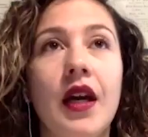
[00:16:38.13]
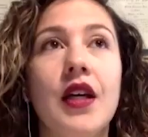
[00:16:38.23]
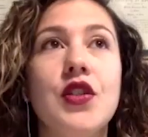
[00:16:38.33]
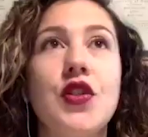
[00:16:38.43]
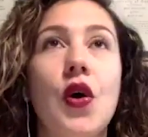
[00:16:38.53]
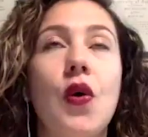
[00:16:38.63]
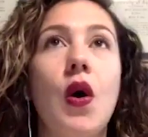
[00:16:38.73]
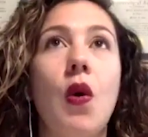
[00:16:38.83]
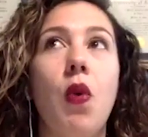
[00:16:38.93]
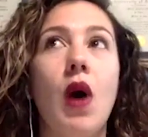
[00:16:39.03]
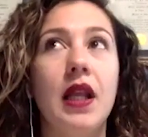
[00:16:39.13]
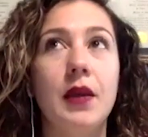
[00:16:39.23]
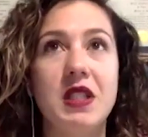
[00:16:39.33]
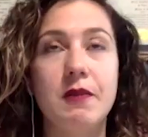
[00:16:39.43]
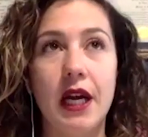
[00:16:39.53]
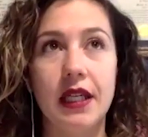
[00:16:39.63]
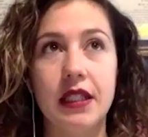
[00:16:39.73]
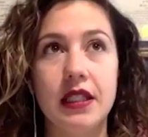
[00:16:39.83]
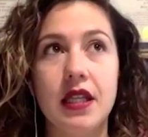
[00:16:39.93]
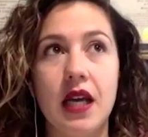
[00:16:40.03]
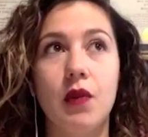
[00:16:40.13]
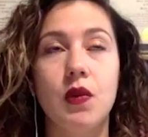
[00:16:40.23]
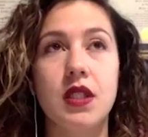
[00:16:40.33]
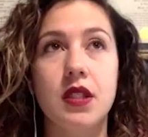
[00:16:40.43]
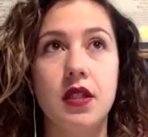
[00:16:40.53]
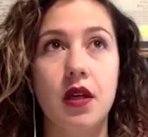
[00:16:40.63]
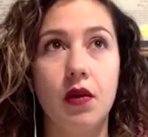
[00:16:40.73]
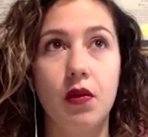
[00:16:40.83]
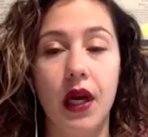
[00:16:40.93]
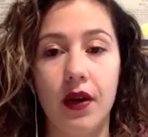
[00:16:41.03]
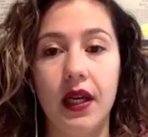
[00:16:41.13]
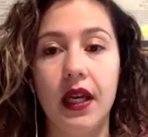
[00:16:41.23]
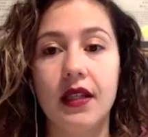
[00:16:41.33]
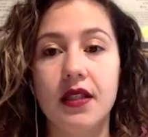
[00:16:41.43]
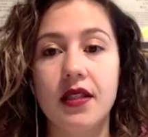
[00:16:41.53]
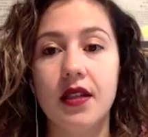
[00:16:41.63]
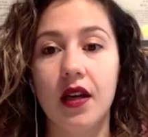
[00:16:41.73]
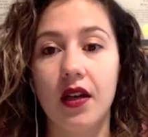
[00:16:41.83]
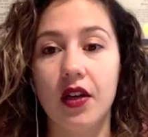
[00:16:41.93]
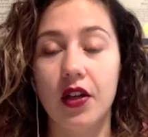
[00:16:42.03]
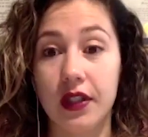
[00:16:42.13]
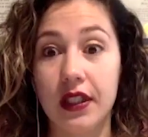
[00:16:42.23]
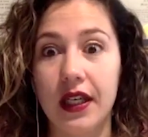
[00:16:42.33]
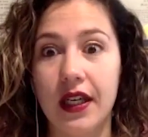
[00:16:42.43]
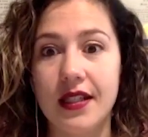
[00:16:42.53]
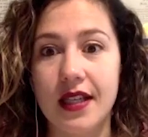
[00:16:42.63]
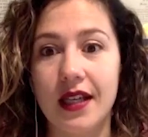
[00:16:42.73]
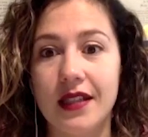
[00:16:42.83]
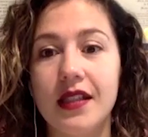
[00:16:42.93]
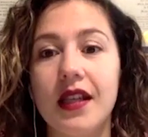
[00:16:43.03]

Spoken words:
So while I was pregnant, I was wearing it curly, like I said,